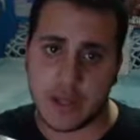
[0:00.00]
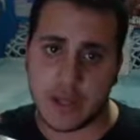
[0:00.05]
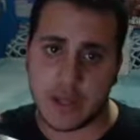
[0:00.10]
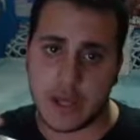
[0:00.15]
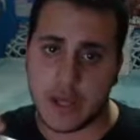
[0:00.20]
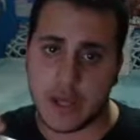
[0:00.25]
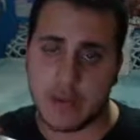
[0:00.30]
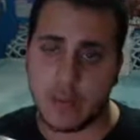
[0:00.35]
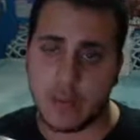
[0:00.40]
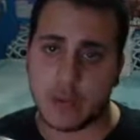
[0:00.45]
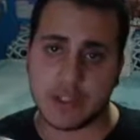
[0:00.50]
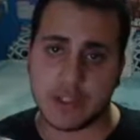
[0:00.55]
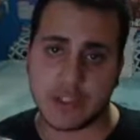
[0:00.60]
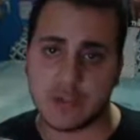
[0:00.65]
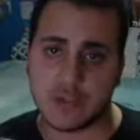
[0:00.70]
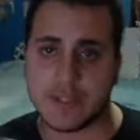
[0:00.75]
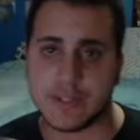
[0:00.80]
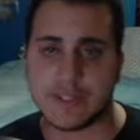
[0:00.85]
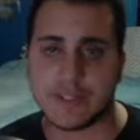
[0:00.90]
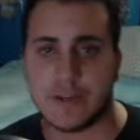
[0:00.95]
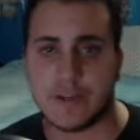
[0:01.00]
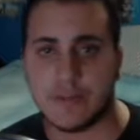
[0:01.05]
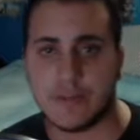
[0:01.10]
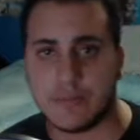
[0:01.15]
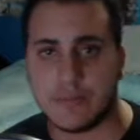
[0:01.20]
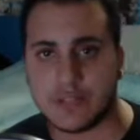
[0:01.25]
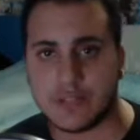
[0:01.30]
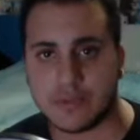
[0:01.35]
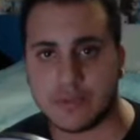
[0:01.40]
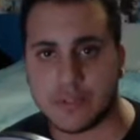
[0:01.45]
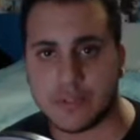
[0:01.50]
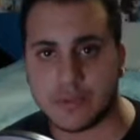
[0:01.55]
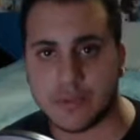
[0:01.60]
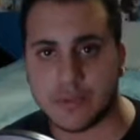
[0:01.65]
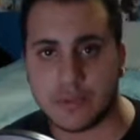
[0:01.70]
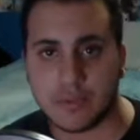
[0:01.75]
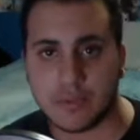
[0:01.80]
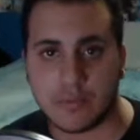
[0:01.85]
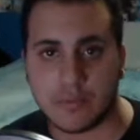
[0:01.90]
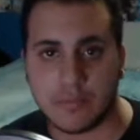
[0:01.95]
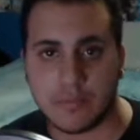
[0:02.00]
and went straight to elementary school.